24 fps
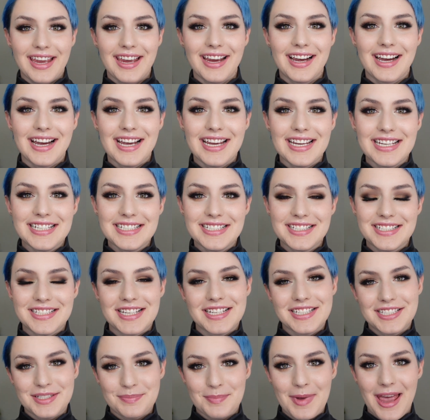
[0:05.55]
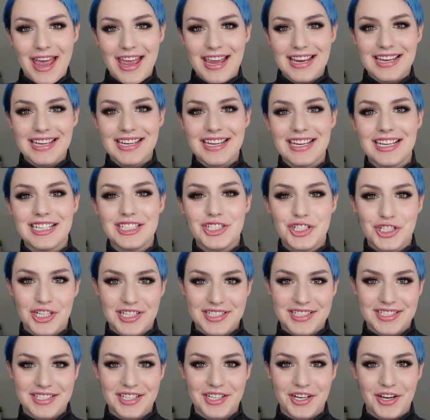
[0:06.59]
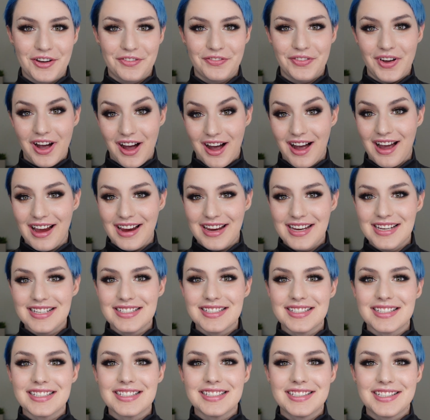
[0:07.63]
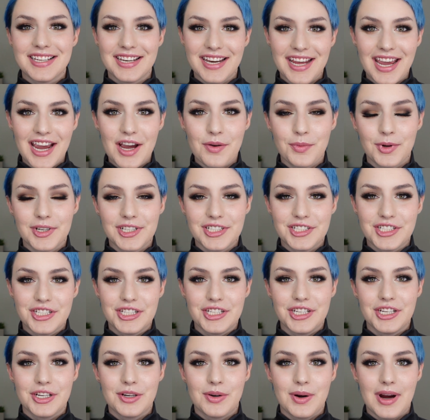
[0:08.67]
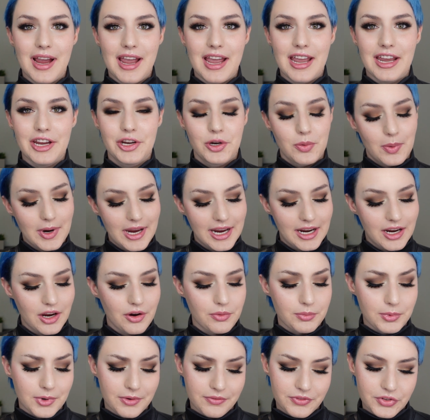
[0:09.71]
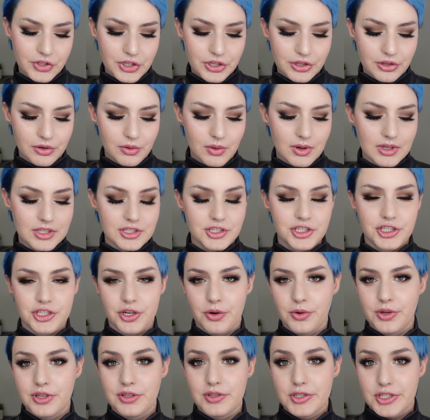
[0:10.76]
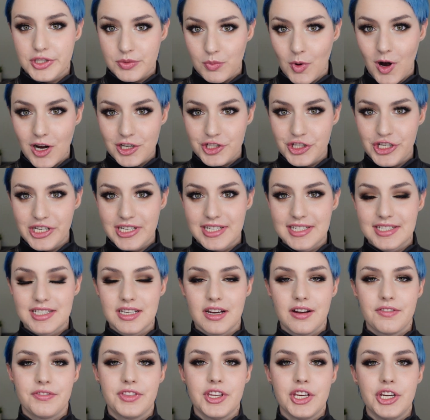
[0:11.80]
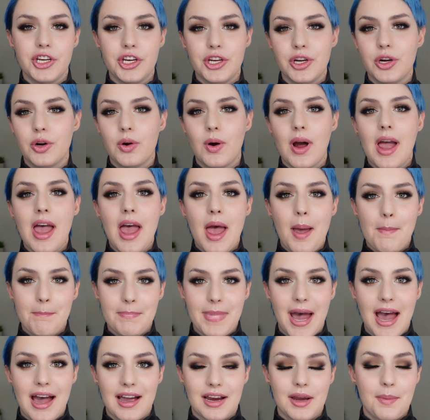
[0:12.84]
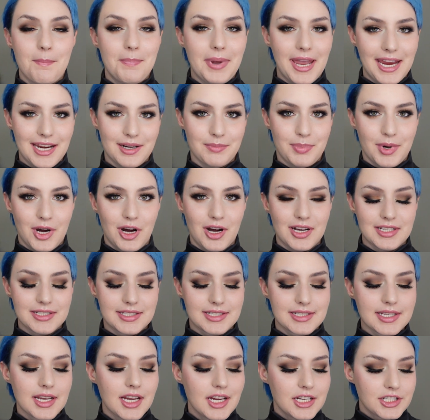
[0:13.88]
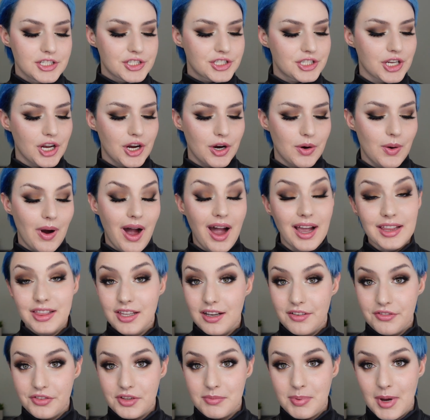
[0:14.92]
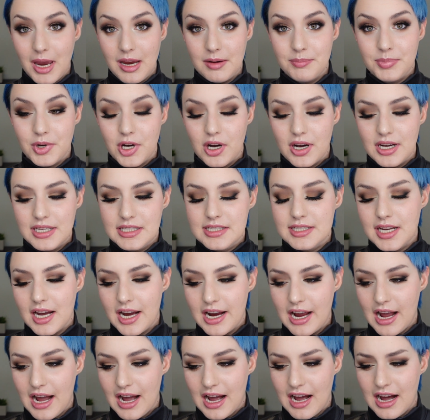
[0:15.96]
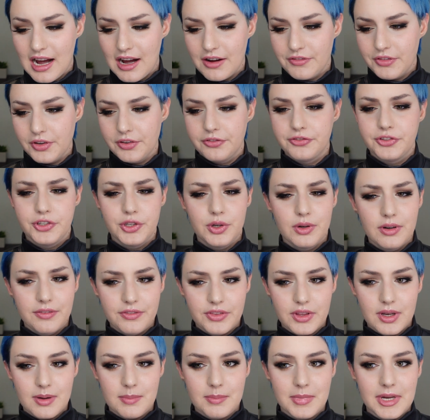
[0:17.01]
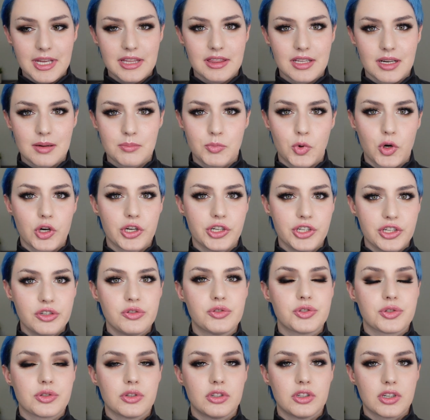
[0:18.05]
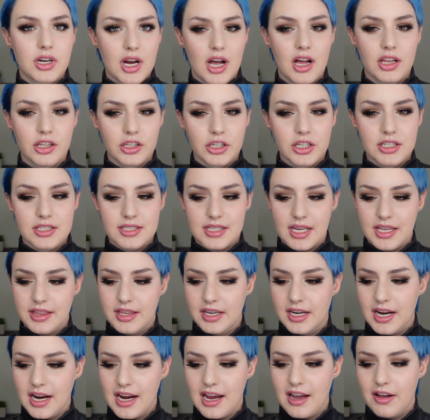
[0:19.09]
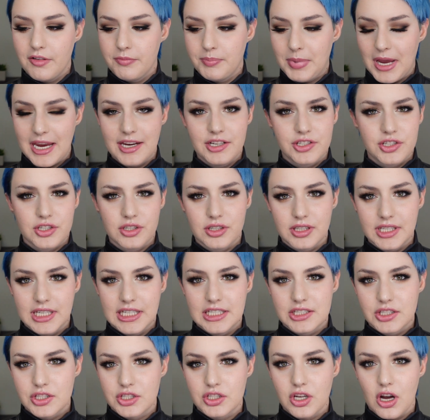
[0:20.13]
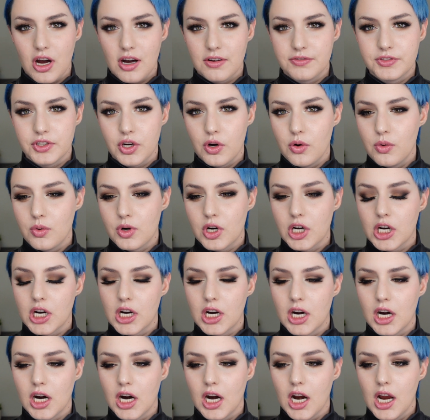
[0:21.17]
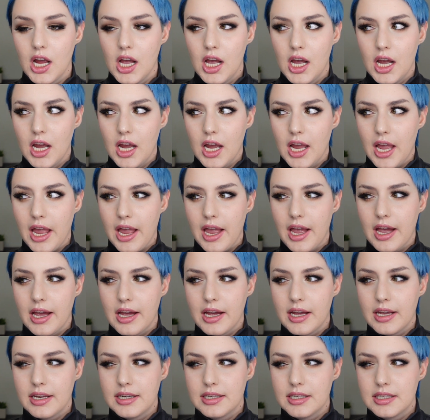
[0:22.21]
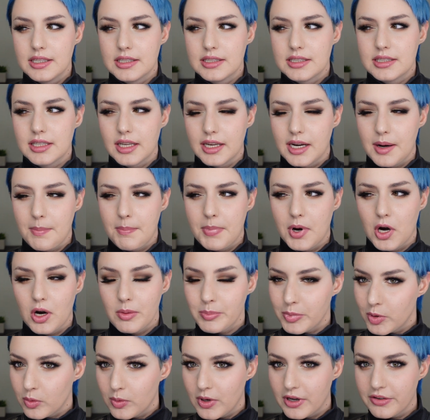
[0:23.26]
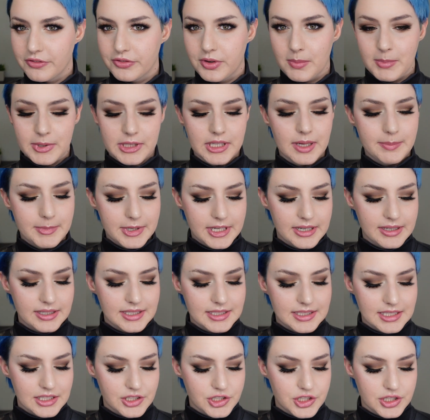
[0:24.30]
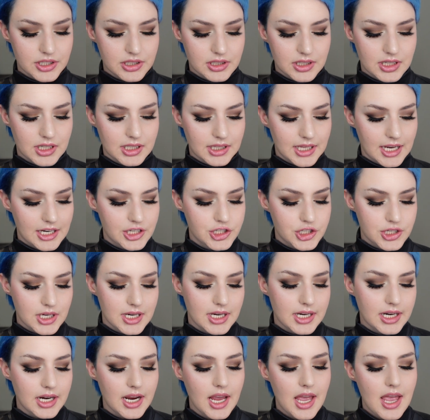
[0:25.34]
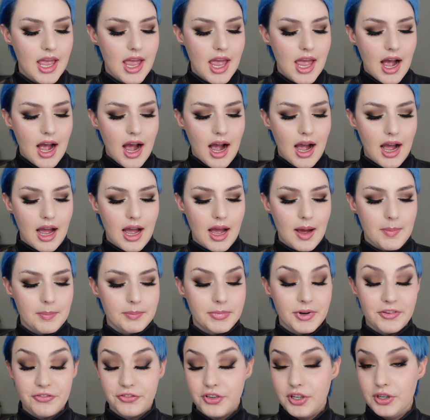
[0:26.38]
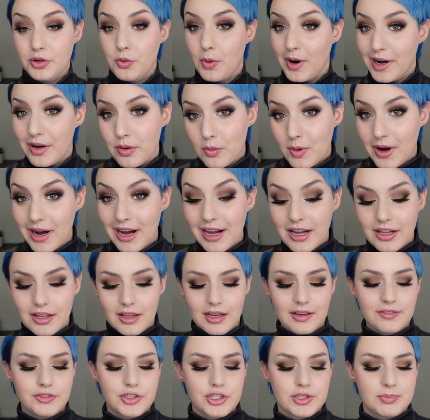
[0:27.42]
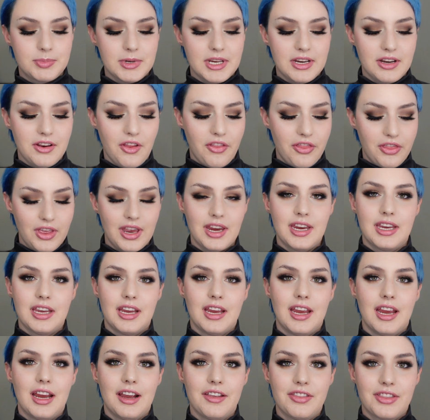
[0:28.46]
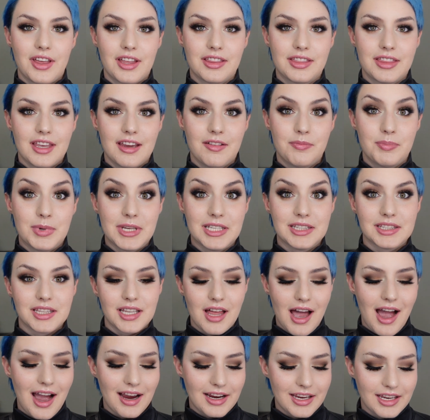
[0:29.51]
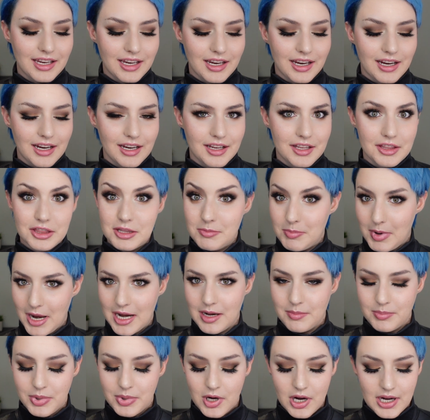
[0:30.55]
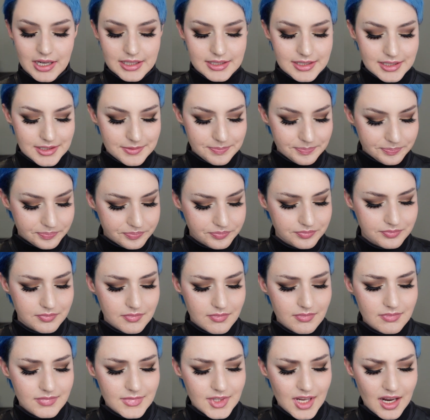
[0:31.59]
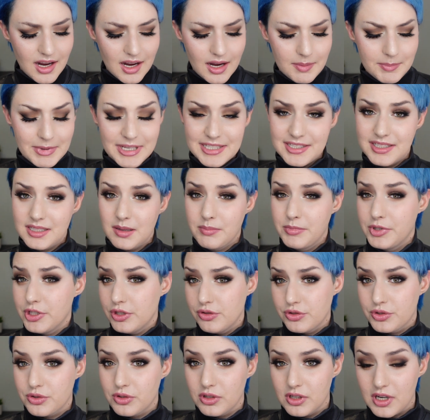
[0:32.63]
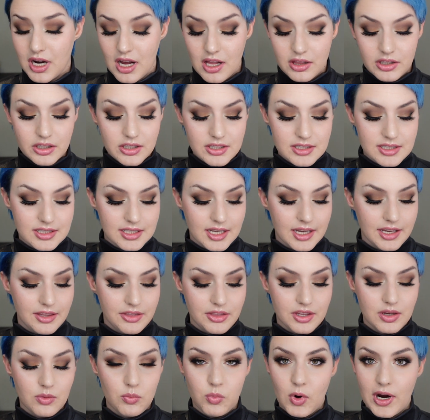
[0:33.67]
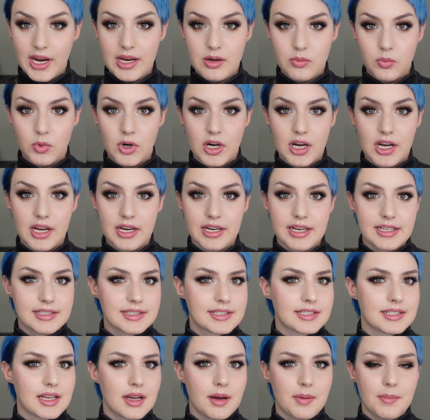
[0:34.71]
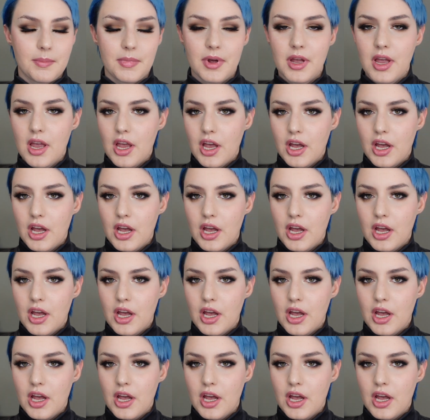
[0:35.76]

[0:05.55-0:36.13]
Hey guys, it's Maggie, Just Enough Eyes. Today I wanted to do a quick review, show you swatches of the new MAC paint pots. So I love the paint pots. I have a few of them in their more neutral colors. I think I have Painterly and Soft Ochre and like a purple one from a limited edition collection. But for quite a while I've just been thinking that they've been lacking the paint pots. In some neutral colors like the white one and some